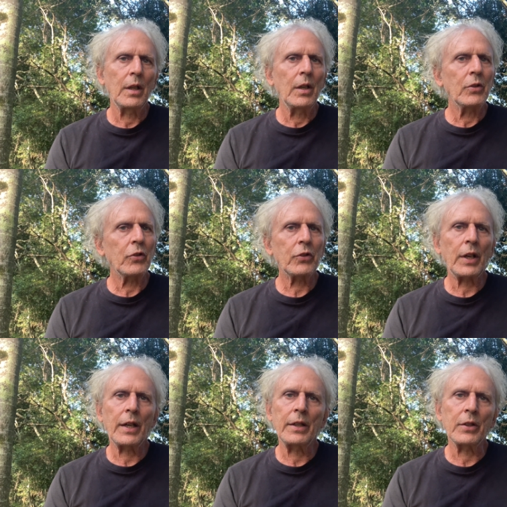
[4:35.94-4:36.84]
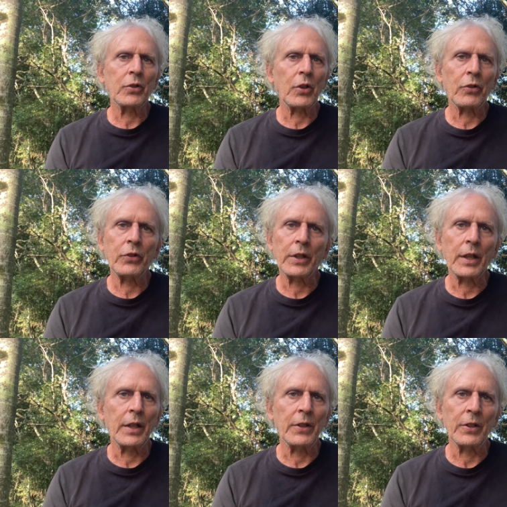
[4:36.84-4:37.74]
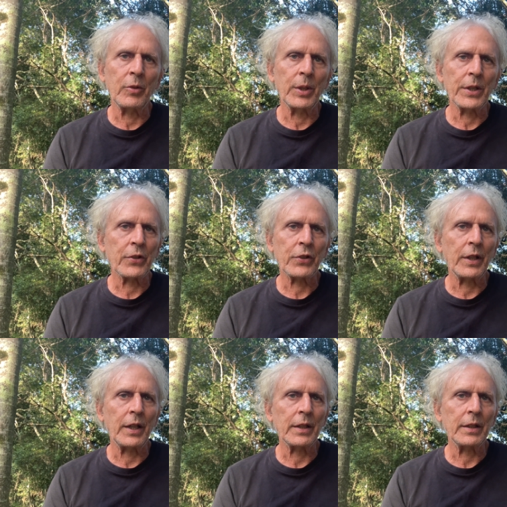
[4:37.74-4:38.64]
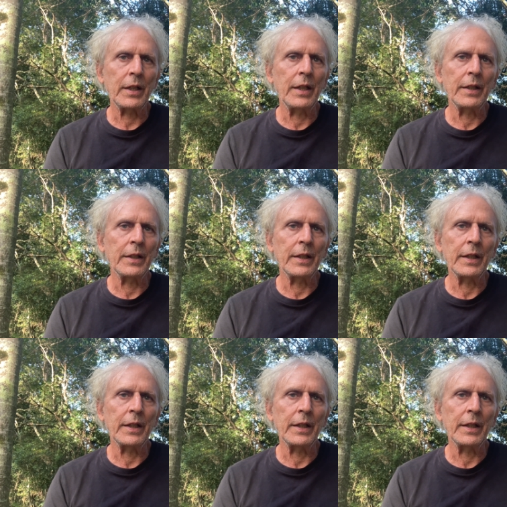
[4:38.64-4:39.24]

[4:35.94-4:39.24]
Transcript: Society is so sick, I don't know where to start, and